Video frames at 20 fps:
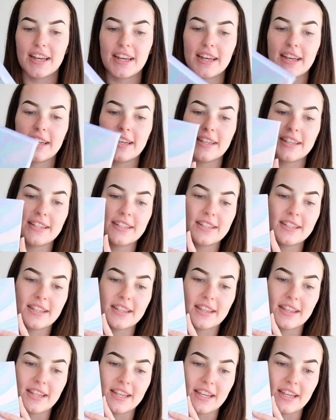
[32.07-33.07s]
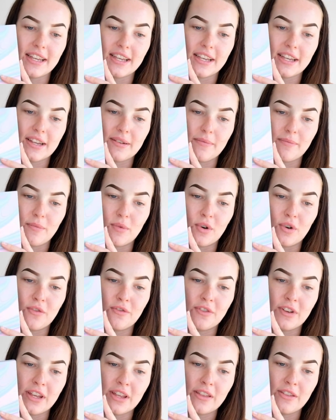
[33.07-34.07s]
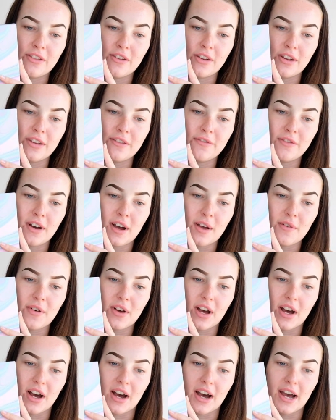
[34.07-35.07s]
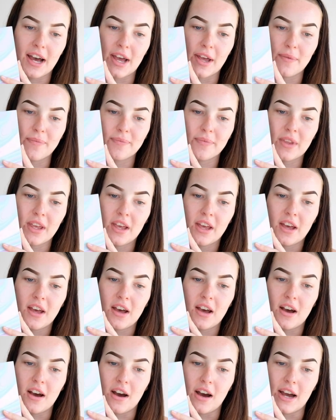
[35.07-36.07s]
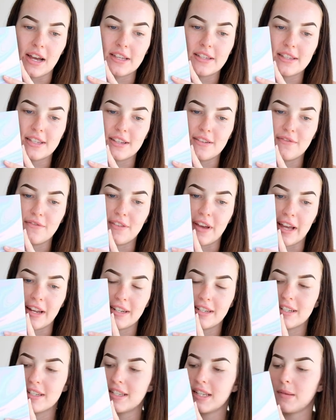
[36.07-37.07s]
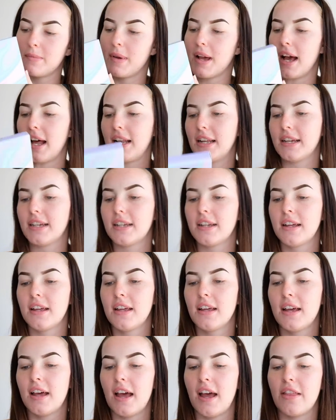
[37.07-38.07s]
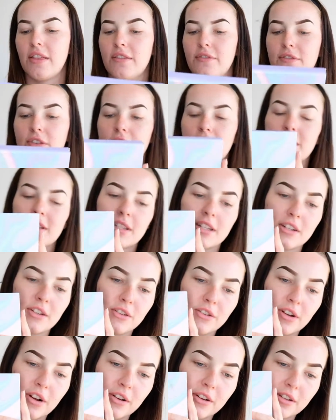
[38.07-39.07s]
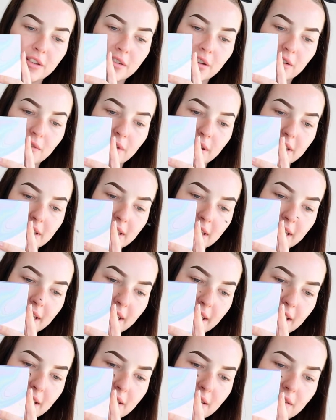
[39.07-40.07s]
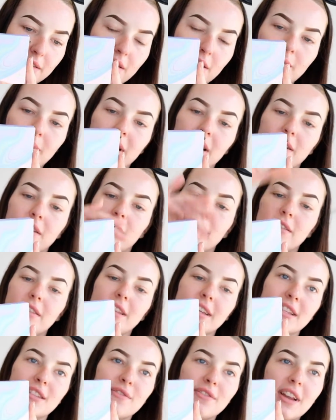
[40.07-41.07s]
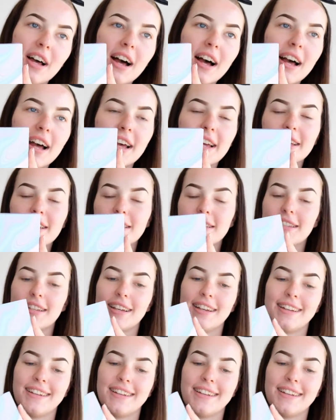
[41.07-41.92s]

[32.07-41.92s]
is the Morphe 35I Icy Fantasy palette. And the first thing you notice obviously is, oh my god, these flies.